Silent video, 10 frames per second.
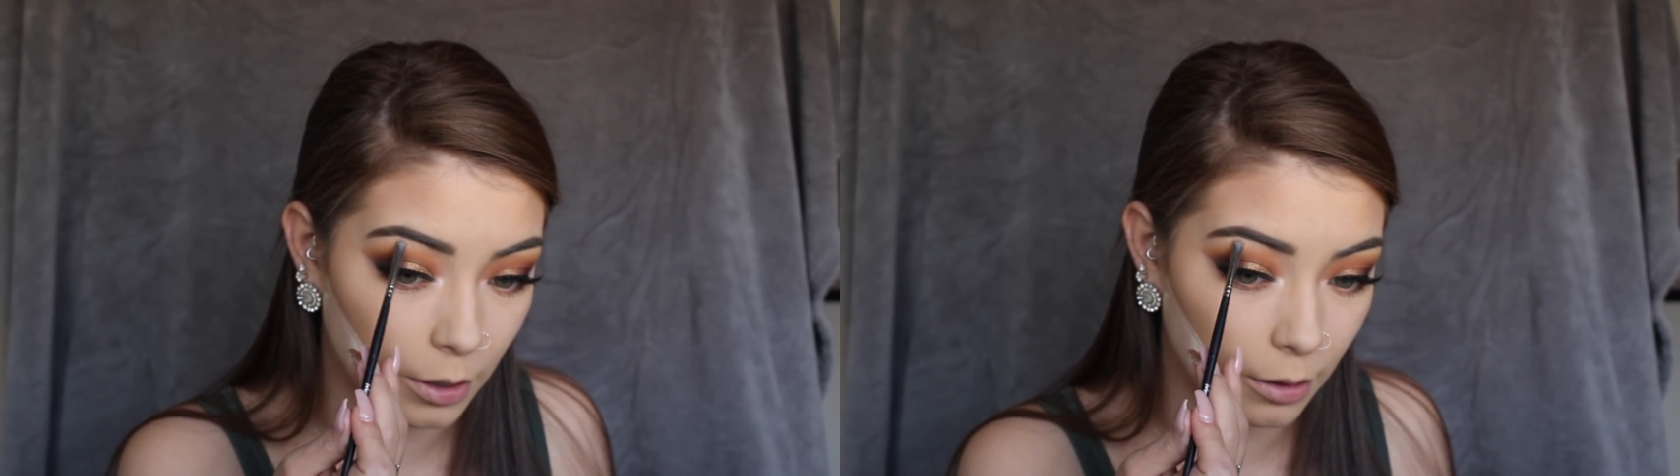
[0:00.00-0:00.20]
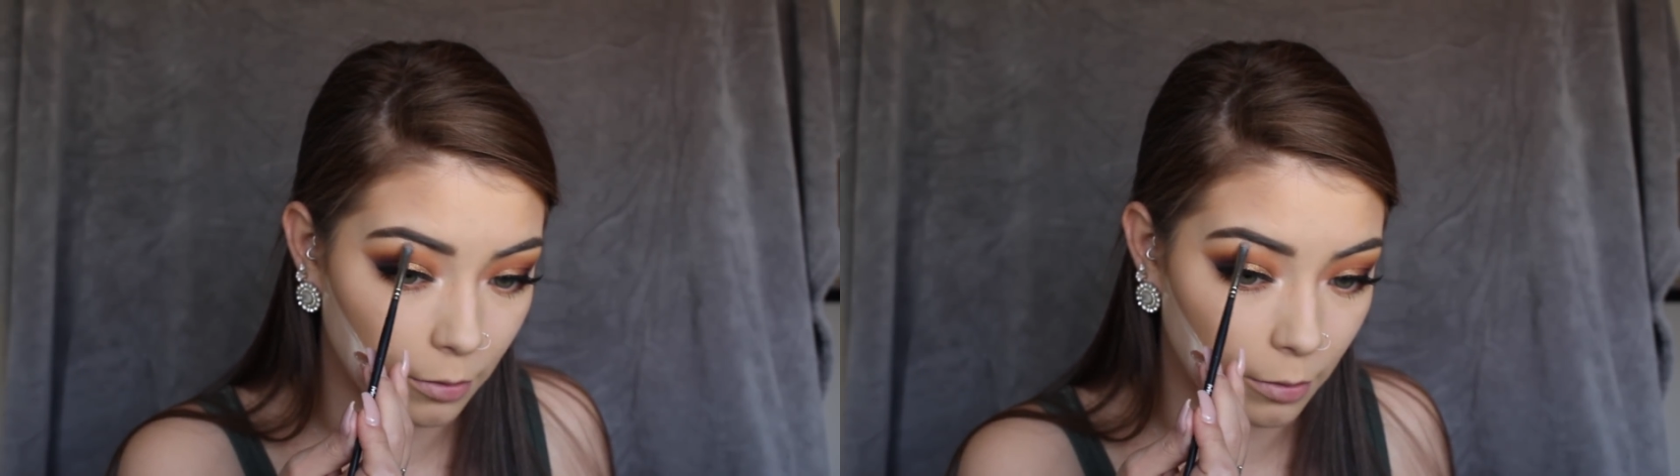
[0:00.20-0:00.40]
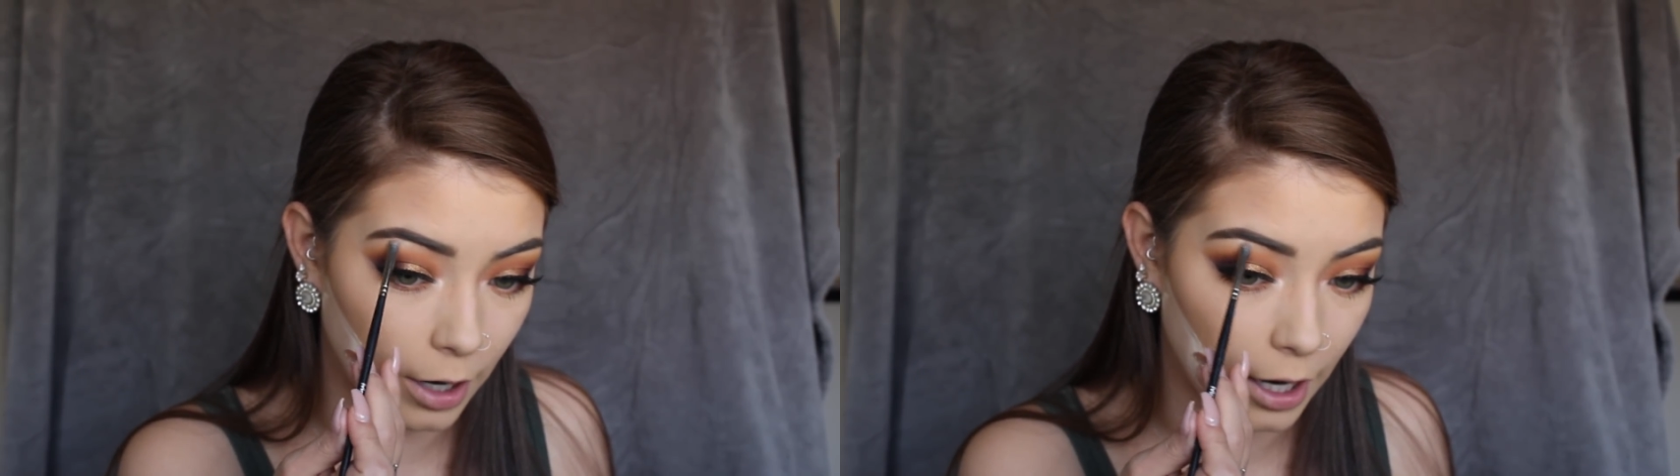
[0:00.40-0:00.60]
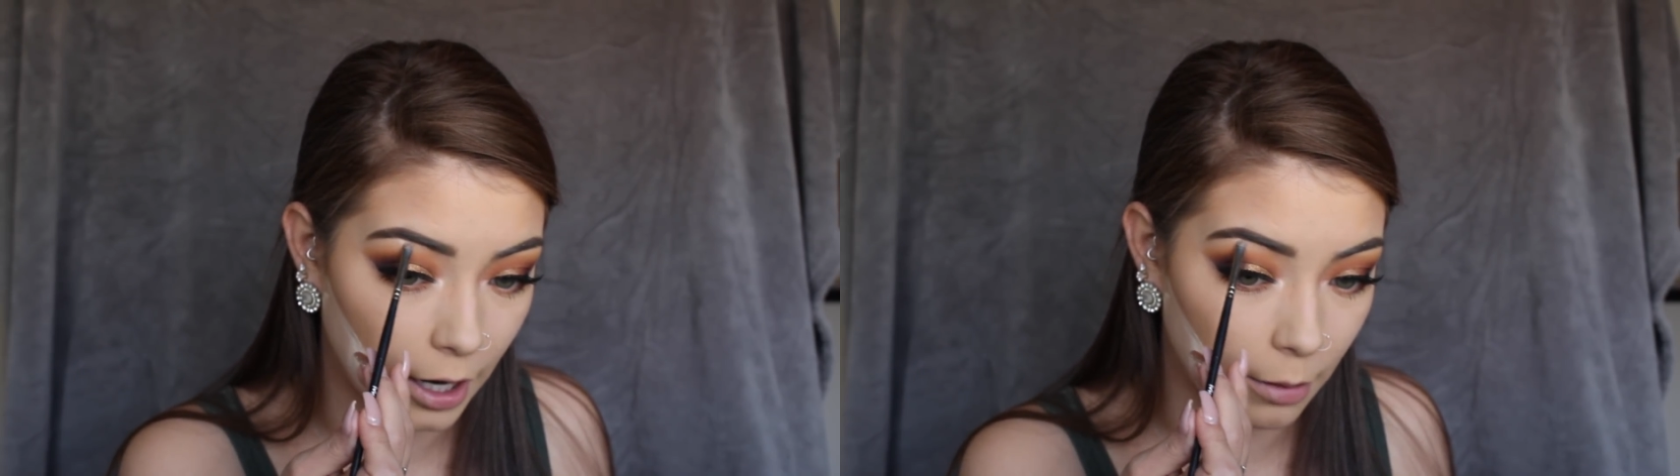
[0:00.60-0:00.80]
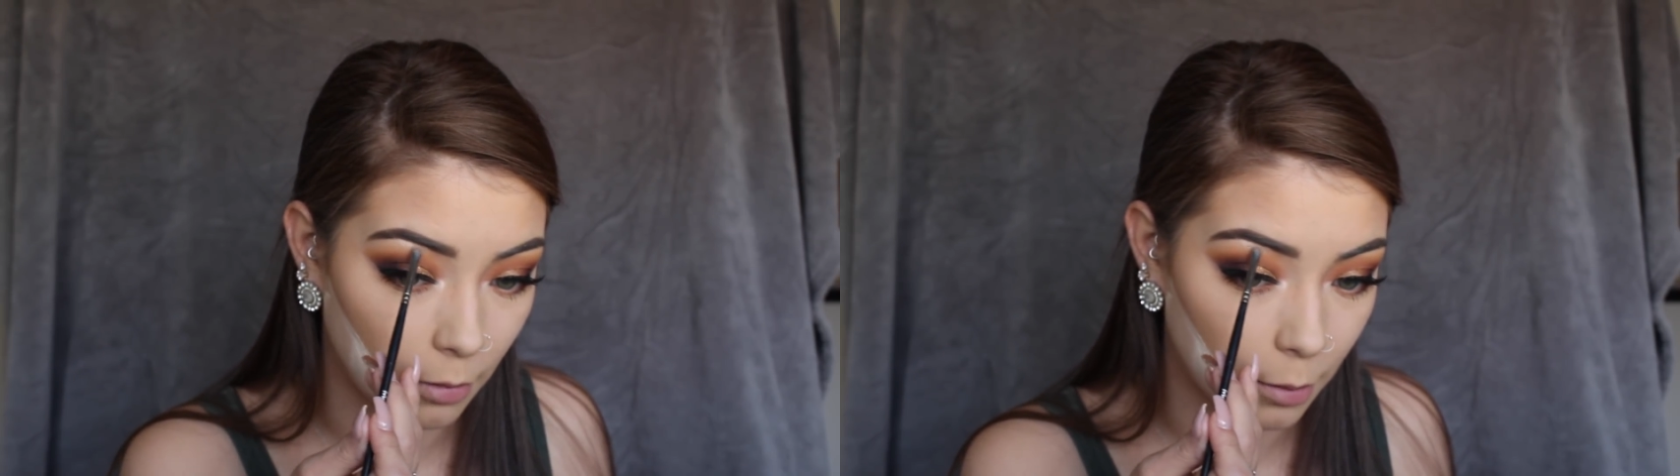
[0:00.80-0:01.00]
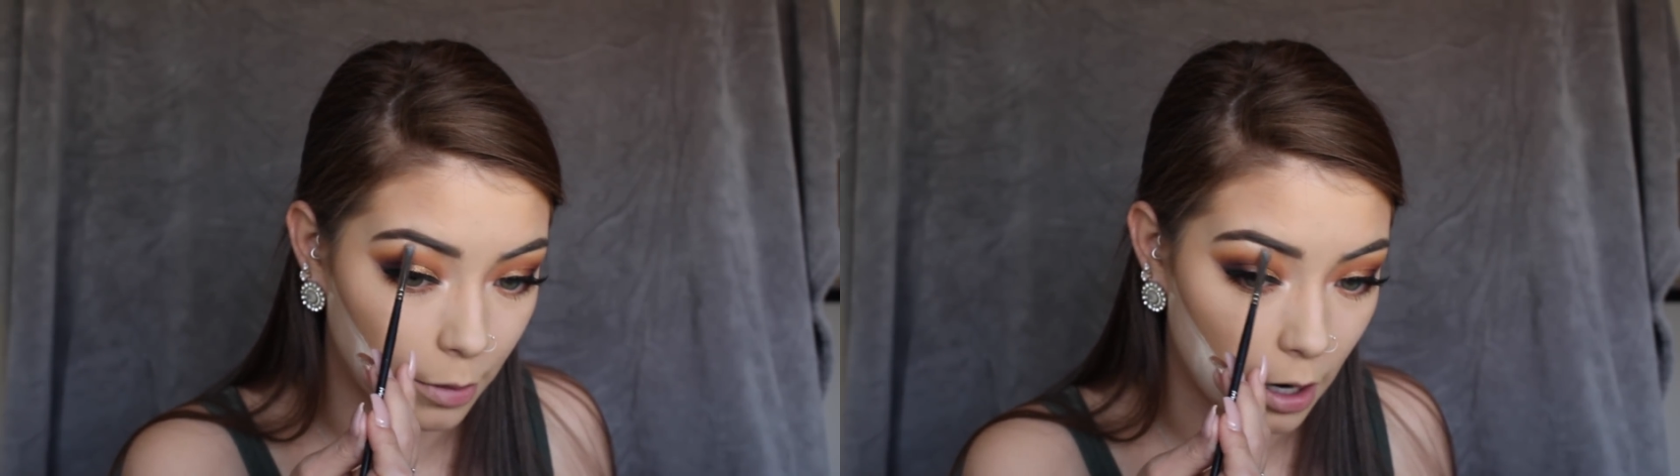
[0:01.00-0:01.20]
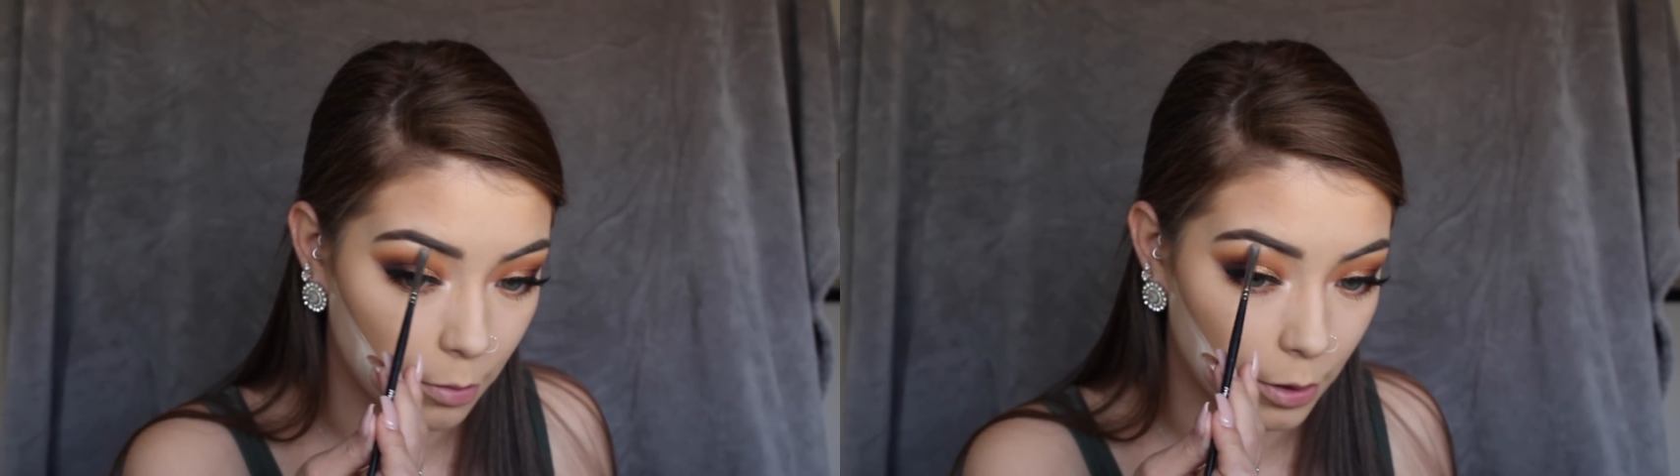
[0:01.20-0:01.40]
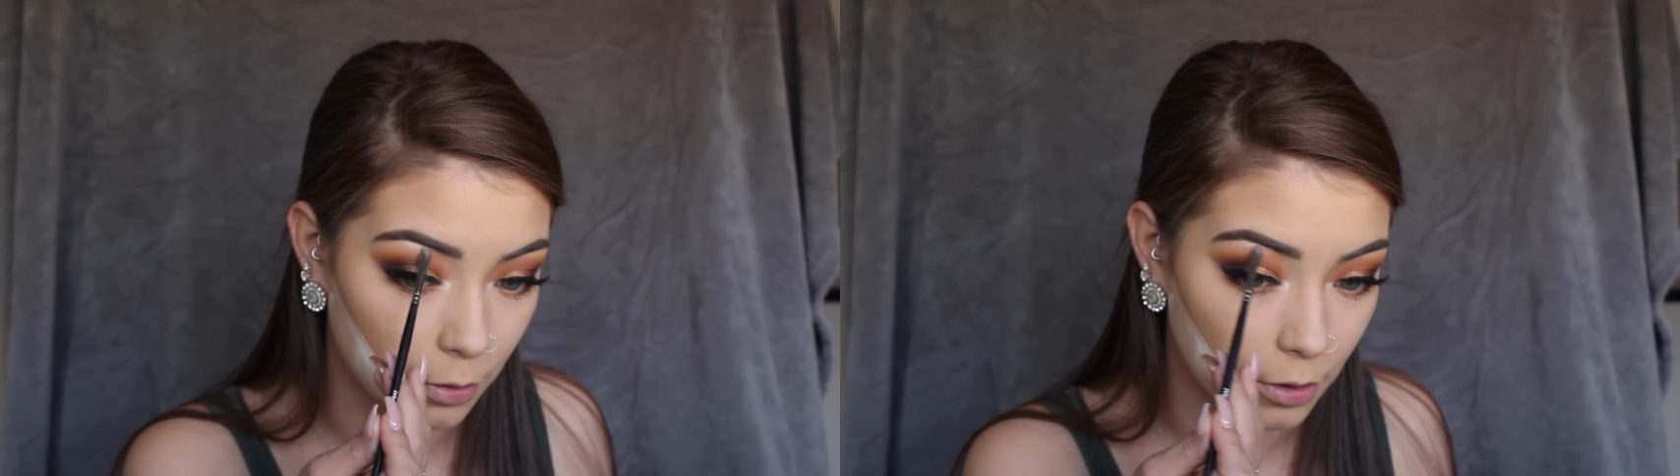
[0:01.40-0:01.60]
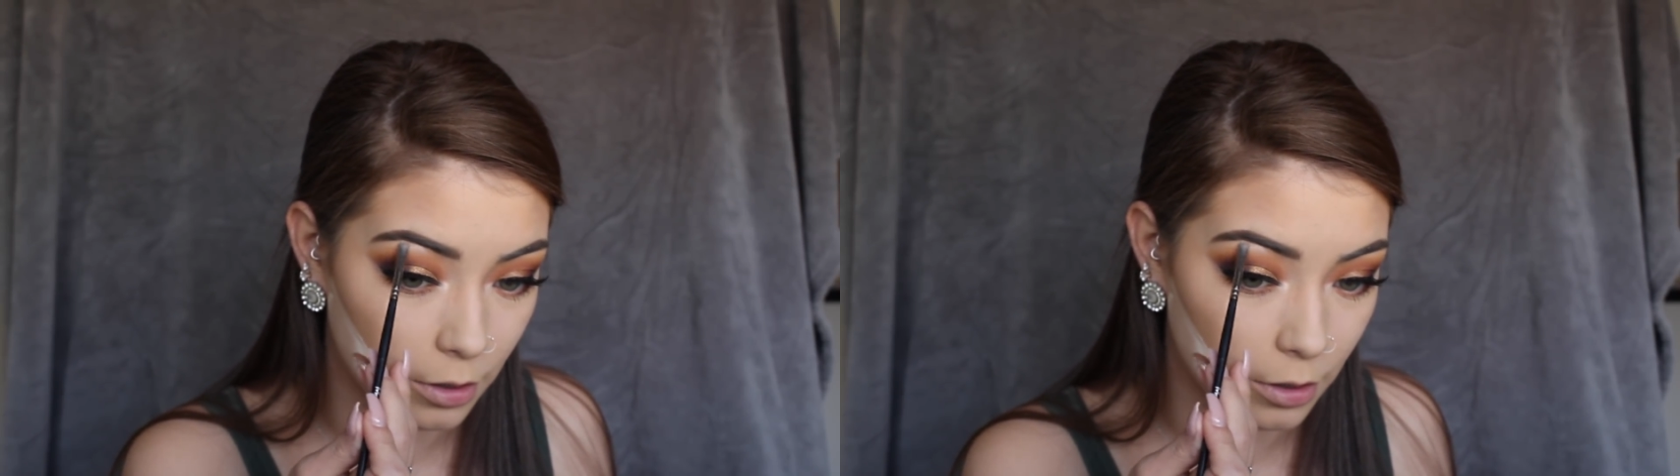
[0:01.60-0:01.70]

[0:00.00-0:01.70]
put it right in my brow bone.